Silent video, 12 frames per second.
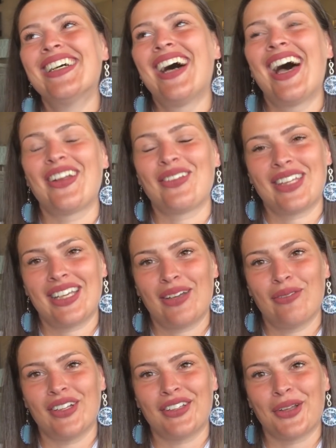I don't think I
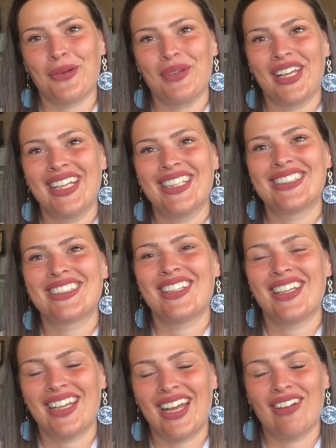will though, but
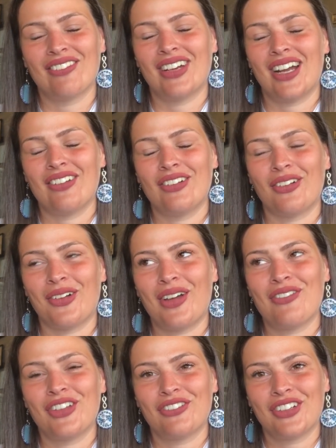I don't know. I
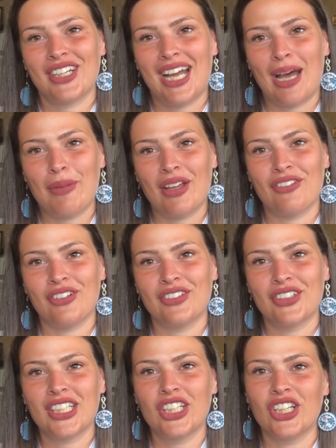feel very happy. I feel
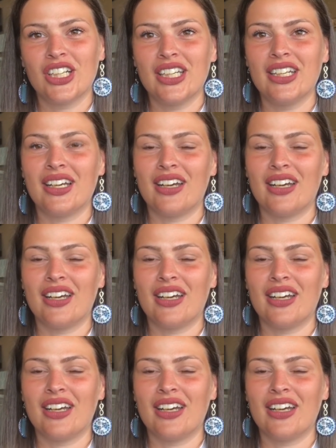very good.